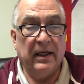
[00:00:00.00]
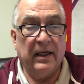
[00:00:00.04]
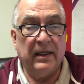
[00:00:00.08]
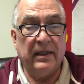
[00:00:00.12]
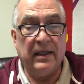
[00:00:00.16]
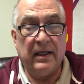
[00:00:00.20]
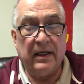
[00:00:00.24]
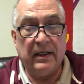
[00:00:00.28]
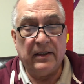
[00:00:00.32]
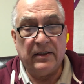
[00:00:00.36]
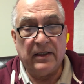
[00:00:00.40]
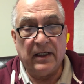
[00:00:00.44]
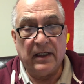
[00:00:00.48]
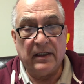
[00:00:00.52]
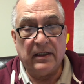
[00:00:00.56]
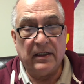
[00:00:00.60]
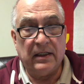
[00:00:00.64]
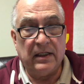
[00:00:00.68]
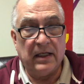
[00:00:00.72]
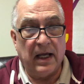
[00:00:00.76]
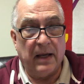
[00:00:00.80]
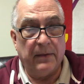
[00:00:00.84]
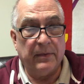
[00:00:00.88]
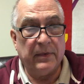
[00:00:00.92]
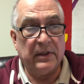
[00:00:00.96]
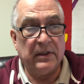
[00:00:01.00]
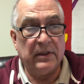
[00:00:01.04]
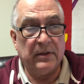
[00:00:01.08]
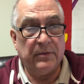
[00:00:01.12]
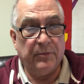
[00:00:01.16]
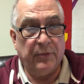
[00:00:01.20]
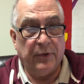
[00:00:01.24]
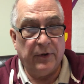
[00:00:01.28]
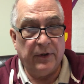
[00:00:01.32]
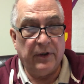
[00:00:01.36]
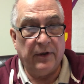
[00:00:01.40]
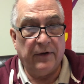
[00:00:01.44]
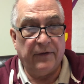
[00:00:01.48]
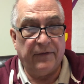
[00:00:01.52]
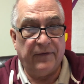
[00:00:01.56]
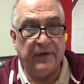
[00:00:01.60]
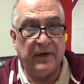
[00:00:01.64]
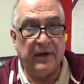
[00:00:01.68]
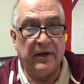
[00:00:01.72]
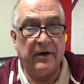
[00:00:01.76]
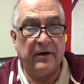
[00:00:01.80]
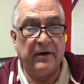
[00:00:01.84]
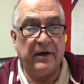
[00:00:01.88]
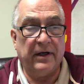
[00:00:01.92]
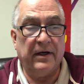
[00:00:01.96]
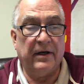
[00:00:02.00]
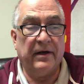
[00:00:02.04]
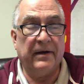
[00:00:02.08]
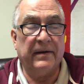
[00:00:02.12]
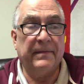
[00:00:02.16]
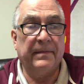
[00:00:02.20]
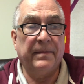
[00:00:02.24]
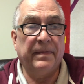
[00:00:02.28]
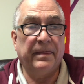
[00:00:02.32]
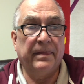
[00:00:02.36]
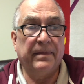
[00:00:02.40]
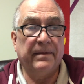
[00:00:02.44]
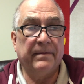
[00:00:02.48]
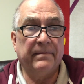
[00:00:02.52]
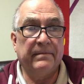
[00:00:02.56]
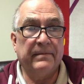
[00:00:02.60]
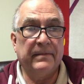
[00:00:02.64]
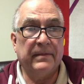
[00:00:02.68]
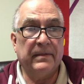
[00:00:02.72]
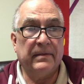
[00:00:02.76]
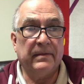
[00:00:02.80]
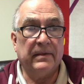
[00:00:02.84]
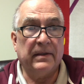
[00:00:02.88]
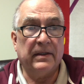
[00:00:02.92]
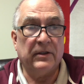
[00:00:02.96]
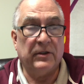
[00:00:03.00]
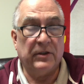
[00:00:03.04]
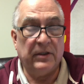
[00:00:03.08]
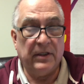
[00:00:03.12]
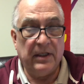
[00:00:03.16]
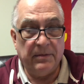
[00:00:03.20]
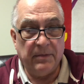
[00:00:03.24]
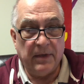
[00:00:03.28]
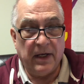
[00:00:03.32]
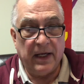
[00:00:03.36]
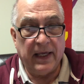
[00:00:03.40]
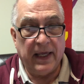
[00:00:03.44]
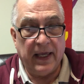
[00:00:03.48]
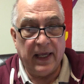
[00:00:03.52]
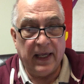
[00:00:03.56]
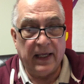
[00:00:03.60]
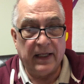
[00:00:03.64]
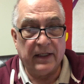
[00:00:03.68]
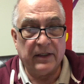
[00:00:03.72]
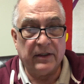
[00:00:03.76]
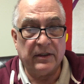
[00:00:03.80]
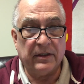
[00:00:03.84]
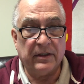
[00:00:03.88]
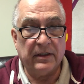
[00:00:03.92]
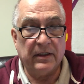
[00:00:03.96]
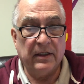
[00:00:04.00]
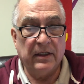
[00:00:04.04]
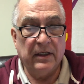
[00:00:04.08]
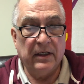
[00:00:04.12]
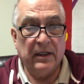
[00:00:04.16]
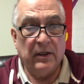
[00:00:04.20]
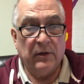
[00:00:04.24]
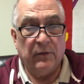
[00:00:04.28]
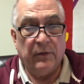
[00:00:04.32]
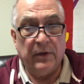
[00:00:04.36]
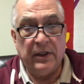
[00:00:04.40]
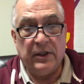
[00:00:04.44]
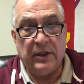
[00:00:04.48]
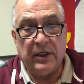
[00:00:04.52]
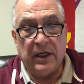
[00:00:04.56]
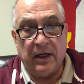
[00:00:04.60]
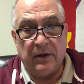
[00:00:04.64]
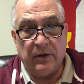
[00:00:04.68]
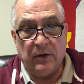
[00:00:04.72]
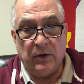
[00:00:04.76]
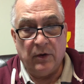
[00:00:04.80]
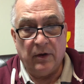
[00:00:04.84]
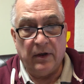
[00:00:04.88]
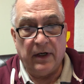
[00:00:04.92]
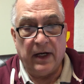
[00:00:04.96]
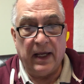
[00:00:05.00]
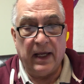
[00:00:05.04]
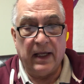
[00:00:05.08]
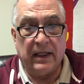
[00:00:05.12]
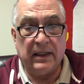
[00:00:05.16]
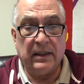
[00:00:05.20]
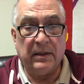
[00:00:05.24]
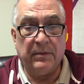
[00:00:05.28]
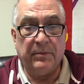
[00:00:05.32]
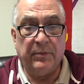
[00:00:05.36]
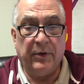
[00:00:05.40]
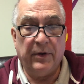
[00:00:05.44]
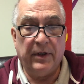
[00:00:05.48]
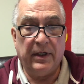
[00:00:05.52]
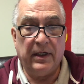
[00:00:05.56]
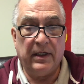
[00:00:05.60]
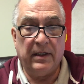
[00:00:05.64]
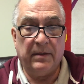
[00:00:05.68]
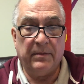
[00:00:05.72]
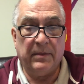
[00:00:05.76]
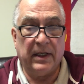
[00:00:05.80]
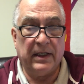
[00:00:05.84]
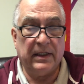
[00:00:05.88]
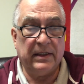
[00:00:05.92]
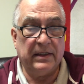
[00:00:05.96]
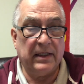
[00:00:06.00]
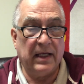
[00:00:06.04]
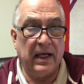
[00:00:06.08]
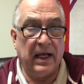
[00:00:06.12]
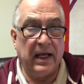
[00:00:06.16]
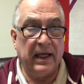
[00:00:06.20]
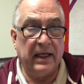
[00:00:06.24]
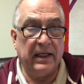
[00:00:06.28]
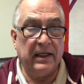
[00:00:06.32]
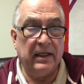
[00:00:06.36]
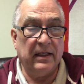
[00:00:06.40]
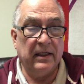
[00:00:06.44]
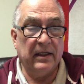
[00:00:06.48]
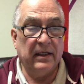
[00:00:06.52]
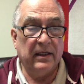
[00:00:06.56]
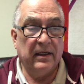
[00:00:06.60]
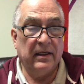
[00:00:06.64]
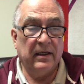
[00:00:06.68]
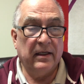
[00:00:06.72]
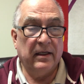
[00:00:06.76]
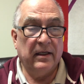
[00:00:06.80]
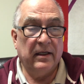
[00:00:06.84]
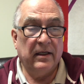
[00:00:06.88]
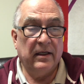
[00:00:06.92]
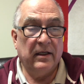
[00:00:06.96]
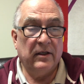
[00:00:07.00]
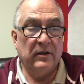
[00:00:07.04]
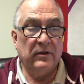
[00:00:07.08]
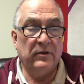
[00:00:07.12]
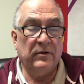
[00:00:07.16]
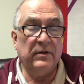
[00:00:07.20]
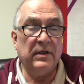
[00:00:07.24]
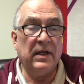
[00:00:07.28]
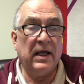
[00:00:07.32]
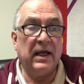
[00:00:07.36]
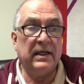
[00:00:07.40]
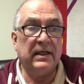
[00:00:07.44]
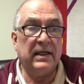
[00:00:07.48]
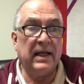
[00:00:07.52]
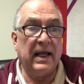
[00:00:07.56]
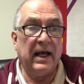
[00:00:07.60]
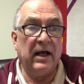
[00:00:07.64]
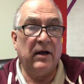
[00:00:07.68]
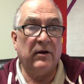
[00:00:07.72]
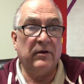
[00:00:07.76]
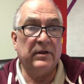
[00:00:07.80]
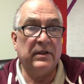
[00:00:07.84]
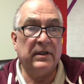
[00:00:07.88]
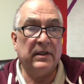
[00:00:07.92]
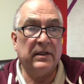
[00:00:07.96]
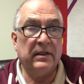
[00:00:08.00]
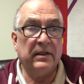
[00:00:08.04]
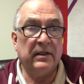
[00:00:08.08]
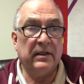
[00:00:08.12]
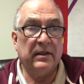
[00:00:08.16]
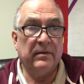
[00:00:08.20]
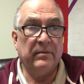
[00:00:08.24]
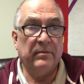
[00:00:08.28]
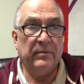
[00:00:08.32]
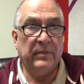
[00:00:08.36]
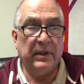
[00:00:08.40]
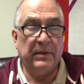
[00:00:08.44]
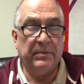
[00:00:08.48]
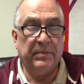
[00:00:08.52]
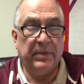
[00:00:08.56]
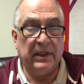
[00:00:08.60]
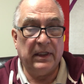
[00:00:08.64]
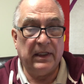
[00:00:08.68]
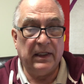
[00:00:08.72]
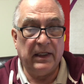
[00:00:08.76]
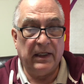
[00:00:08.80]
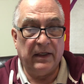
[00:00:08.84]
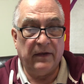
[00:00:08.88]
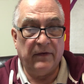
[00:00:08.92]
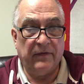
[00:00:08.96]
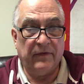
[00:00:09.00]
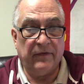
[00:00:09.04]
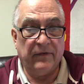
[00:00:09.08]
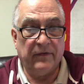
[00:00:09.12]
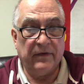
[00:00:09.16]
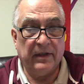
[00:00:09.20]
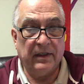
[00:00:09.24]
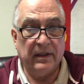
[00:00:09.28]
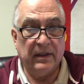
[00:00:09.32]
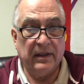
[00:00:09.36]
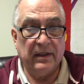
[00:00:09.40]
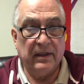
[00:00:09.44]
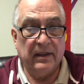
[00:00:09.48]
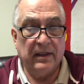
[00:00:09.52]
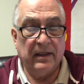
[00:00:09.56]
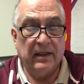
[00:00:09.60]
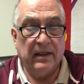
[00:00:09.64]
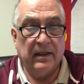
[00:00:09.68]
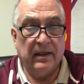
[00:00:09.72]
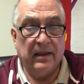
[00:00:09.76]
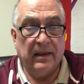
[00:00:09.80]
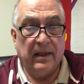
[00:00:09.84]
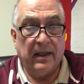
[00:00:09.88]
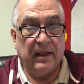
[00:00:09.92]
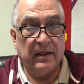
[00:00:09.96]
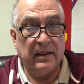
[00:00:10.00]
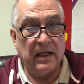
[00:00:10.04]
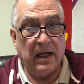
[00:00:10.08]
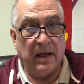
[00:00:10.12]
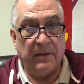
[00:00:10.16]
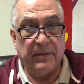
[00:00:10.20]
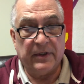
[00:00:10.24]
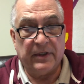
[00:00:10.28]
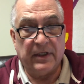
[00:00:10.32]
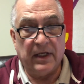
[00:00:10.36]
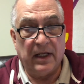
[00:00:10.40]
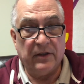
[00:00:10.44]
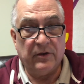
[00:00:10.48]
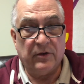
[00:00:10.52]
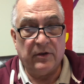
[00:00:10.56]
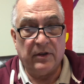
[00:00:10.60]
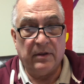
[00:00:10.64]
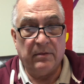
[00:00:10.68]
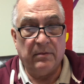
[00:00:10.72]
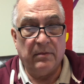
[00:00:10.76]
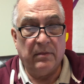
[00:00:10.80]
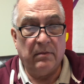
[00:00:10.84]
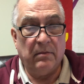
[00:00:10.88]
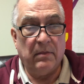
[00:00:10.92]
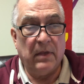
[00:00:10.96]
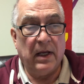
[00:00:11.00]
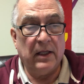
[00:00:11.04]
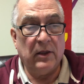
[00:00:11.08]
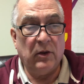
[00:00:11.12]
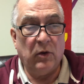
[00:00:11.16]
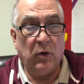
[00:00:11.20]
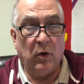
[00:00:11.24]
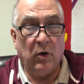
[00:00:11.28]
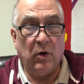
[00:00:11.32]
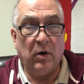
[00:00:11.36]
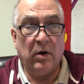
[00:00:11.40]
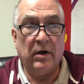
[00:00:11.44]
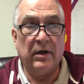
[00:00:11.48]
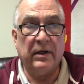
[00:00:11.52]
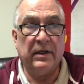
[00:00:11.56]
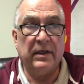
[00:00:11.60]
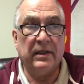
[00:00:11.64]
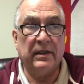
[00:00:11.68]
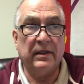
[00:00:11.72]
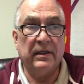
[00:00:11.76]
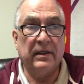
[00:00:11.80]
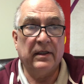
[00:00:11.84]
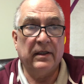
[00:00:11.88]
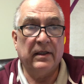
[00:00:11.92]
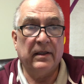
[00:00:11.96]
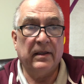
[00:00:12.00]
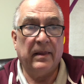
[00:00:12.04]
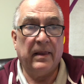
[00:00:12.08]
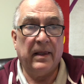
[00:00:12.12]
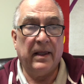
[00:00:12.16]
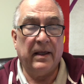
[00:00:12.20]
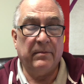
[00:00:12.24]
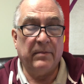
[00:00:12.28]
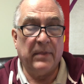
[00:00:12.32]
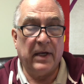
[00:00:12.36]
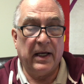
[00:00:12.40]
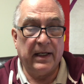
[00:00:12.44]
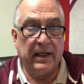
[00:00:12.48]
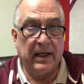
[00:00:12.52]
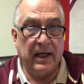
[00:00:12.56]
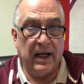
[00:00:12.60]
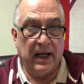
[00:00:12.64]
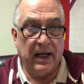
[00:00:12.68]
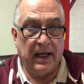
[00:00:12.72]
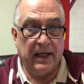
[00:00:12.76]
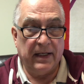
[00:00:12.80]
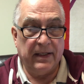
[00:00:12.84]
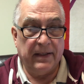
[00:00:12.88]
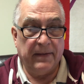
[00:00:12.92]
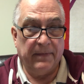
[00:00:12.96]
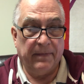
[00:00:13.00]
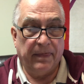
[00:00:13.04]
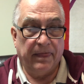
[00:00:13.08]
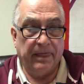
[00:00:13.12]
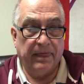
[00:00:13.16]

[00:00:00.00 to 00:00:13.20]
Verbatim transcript: Then he said to Thomas, Put your finger here and see my hands. Reach out your hand and put it in my side. Do not doubt, but believe. And Thomas answered him, My Lord and my God.